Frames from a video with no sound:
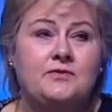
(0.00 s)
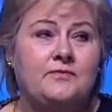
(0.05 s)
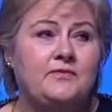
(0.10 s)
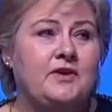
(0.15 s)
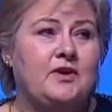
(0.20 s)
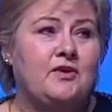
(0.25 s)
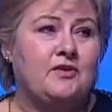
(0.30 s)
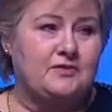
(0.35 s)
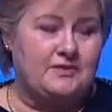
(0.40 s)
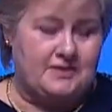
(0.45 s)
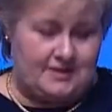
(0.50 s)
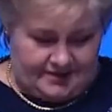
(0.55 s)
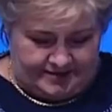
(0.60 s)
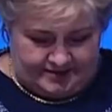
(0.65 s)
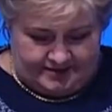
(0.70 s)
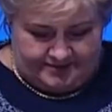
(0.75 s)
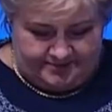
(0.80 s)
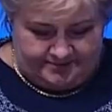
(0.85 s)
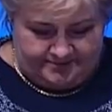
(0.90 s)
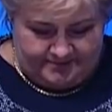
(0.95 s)
of the
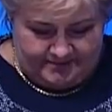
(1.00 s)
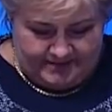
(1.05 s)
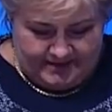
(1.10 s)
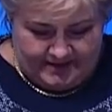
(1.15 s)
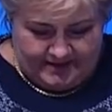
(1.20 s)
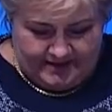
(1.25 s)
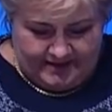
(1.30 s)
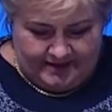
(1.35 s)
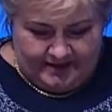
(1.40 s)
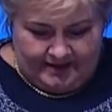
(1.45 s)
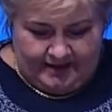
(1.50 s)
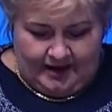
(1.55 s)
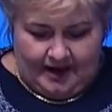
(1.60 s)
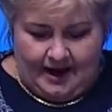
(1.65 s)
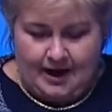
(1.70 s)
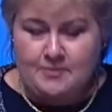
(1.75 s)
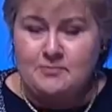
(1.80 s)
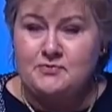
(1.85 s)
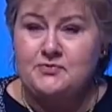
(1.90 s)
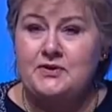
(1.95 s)
Arctic,
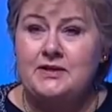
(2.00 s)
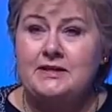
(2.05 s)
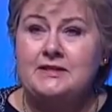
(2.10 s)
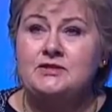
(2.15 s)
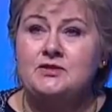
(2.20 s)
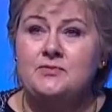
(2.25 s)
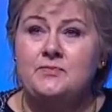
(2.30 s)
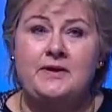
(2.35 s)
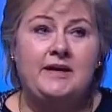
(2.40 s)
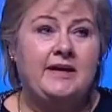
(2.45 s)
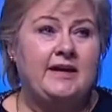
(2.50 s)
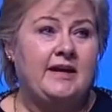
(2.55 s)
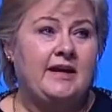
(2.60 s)
I'm thrilled to be